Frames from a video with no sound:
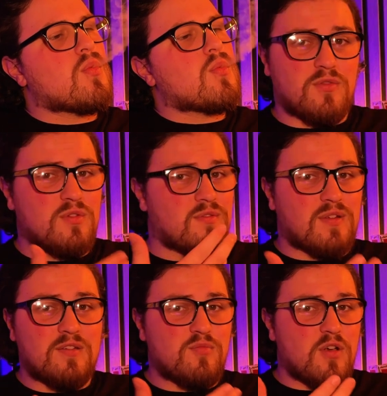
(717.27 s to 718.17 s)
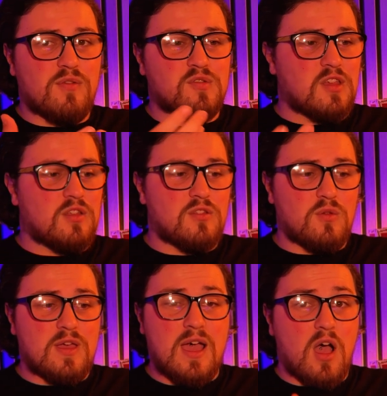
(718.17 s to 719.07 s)
beautiful, and the flavor profiles that you
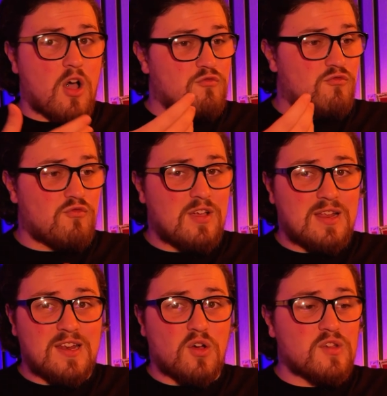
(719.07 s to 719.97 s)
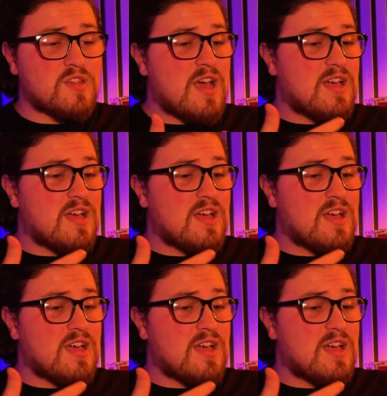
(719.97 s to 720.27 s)
do get are really nice.